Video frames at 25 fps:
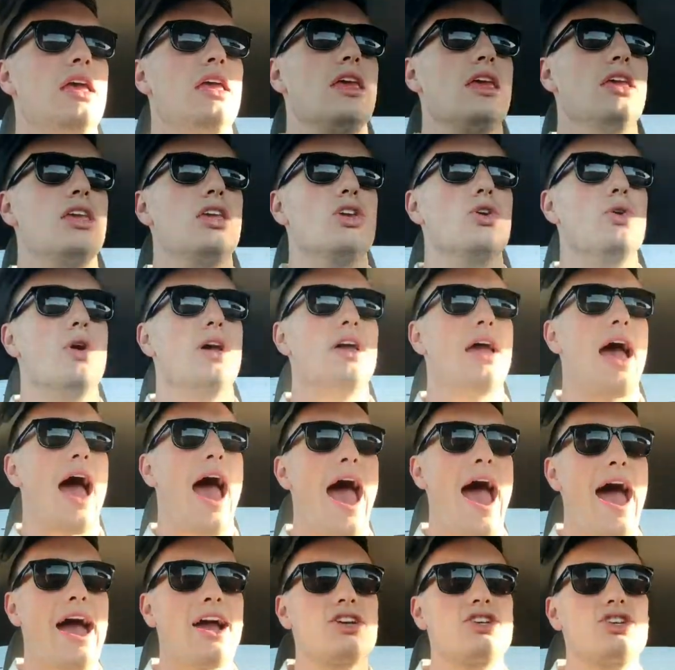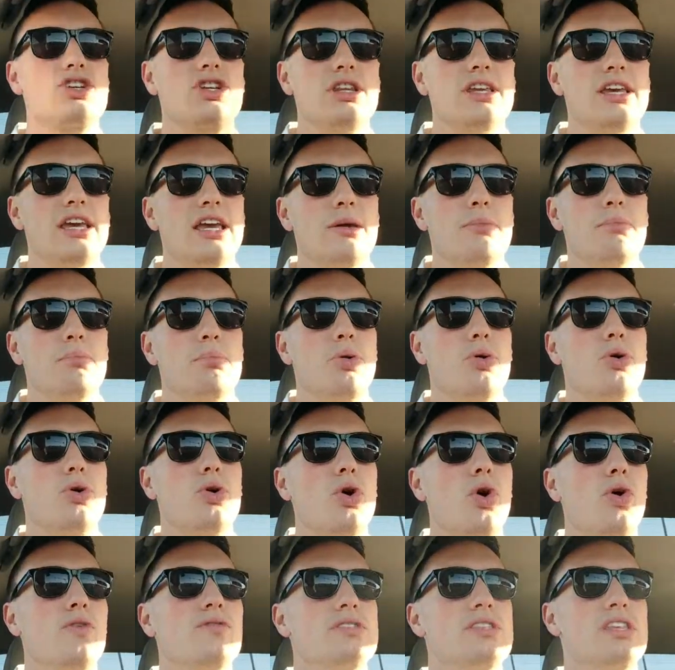it actually
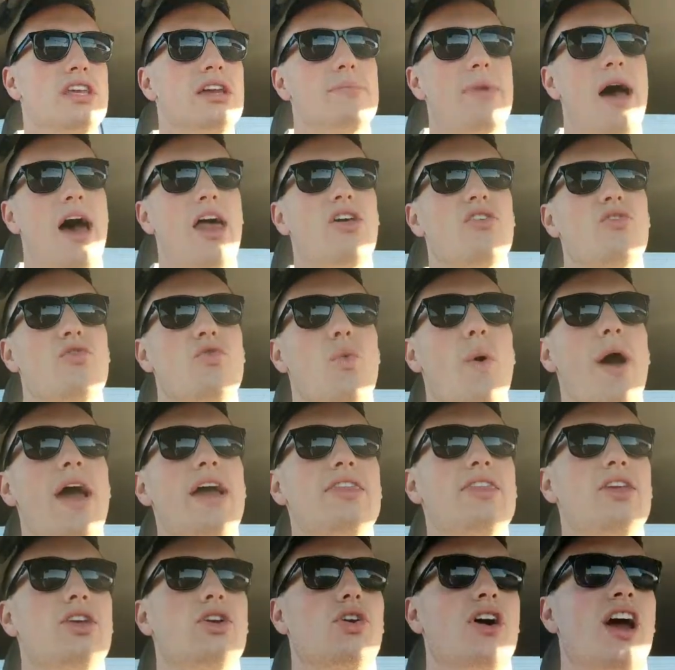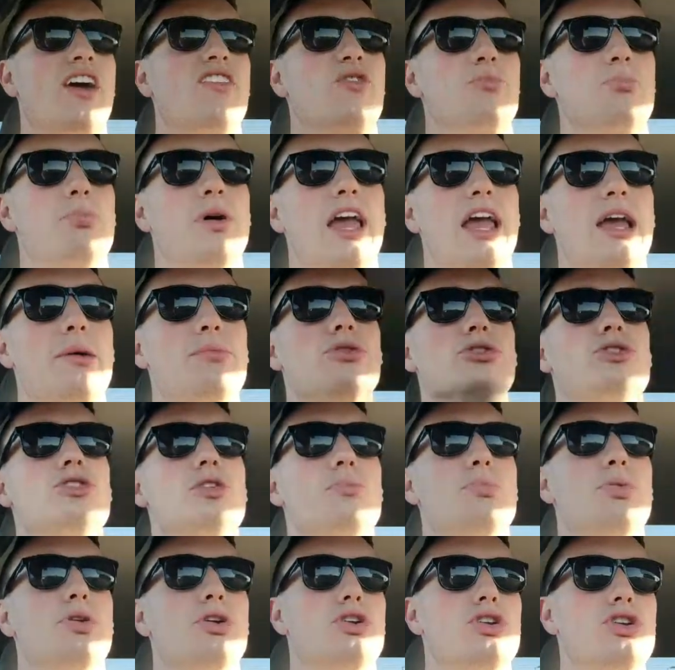improves the amount of weight that you're able to
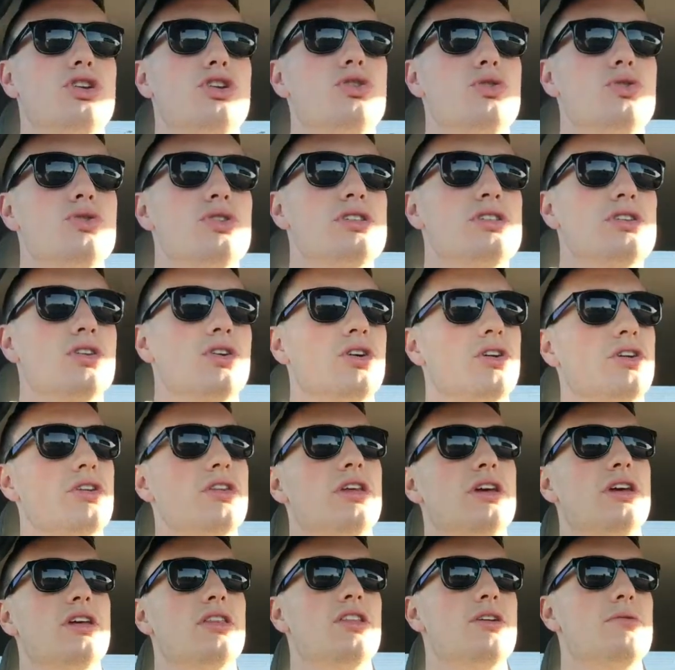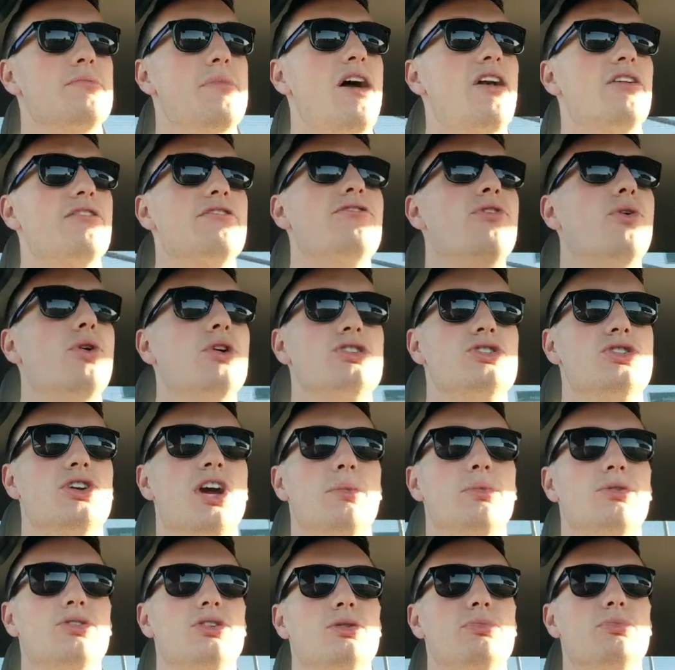produce, or the amount of force you're
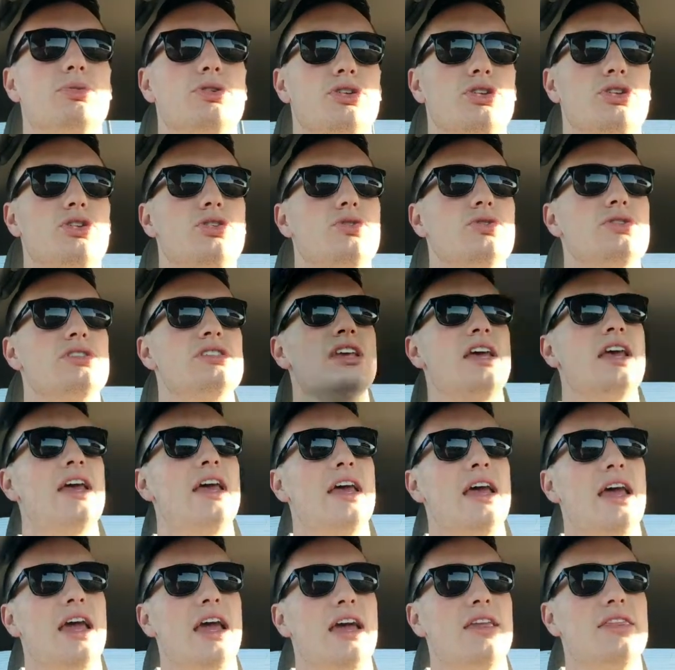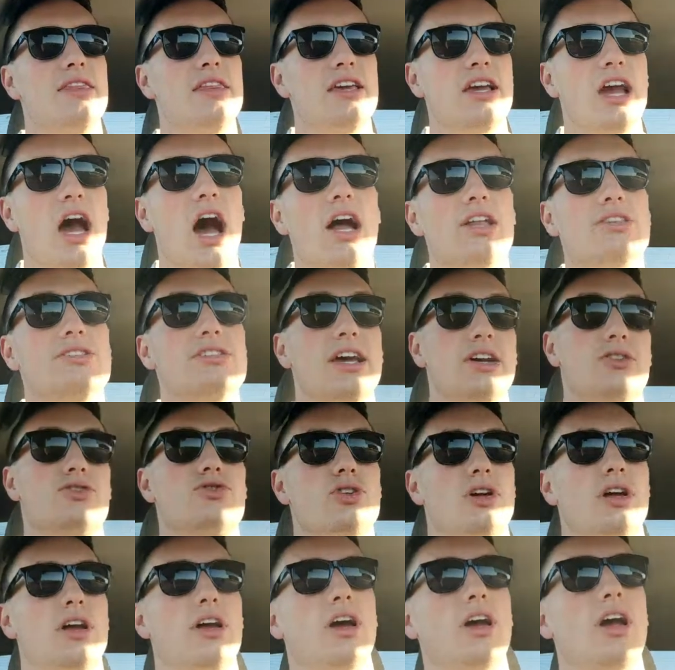able to produce in the
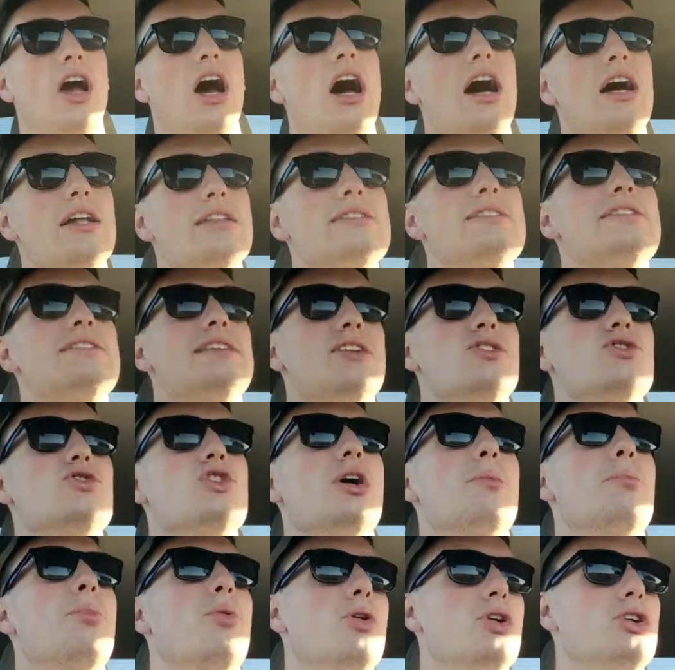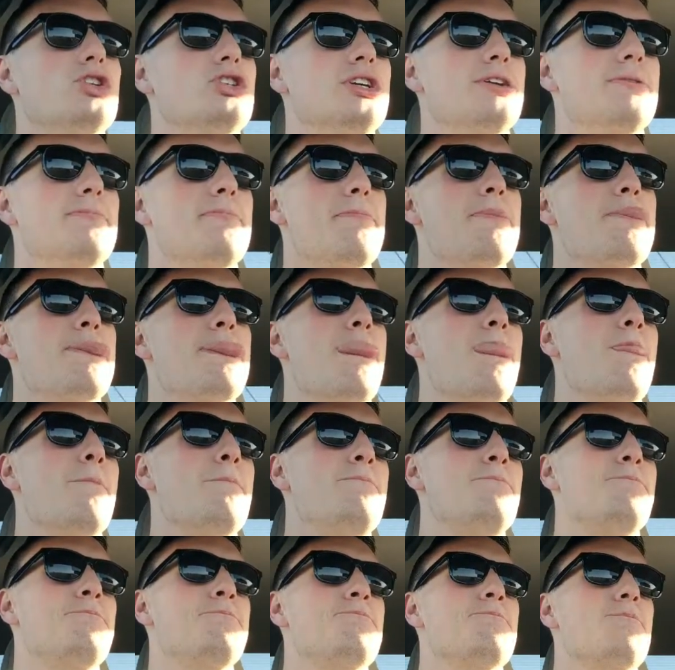concentric portion.
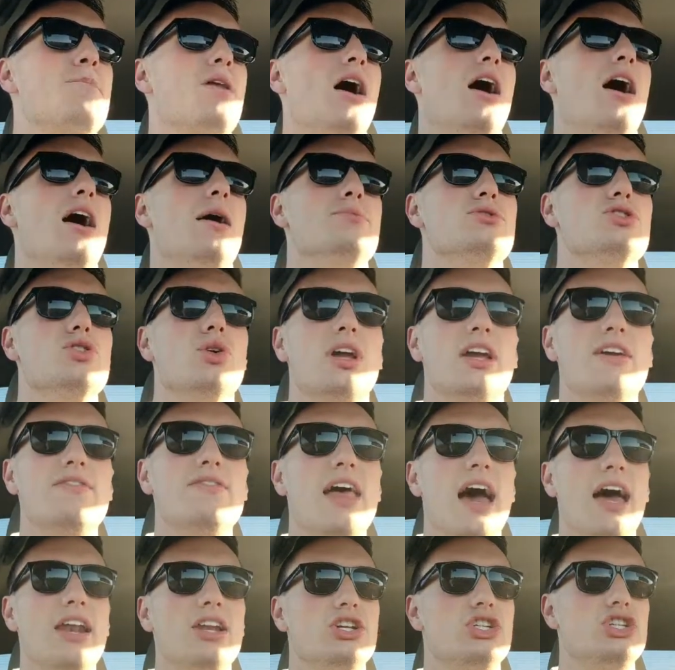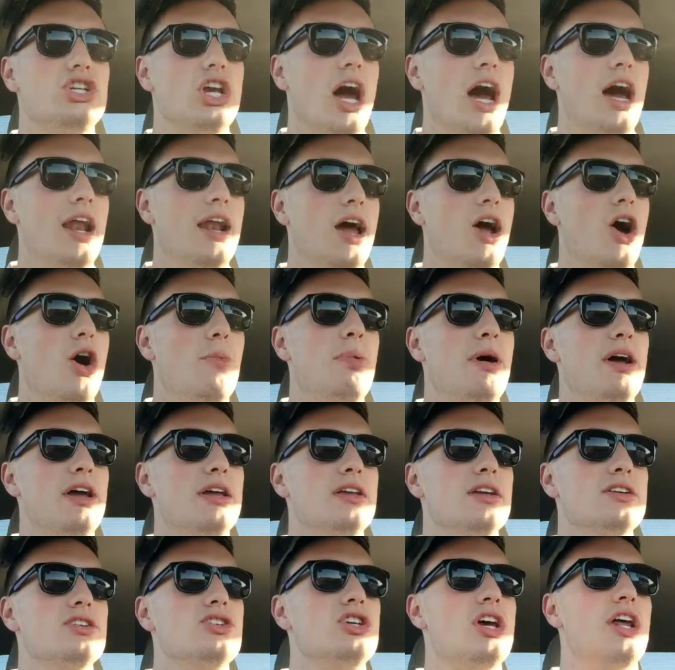So give that a shot. I hope
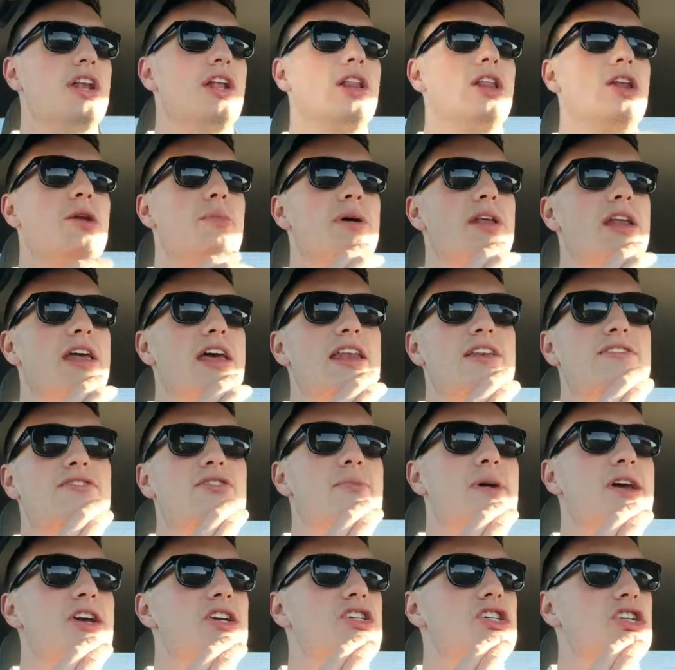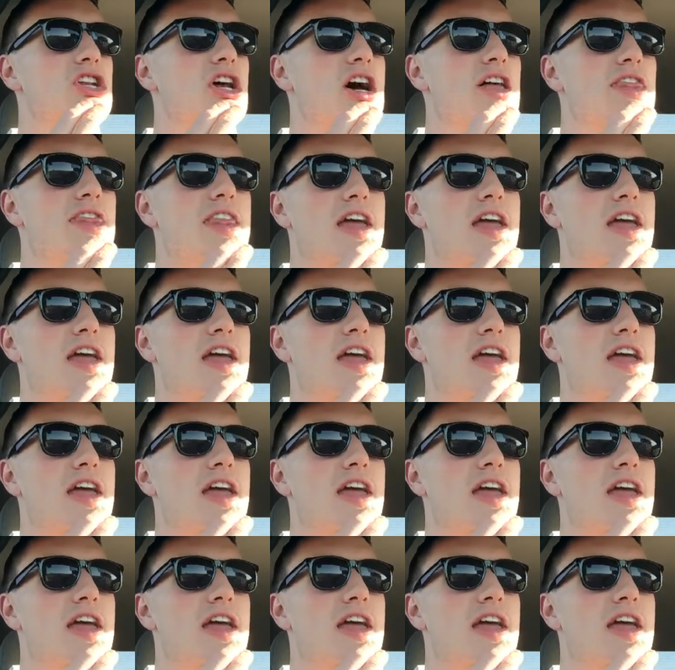I shed a little bit of information on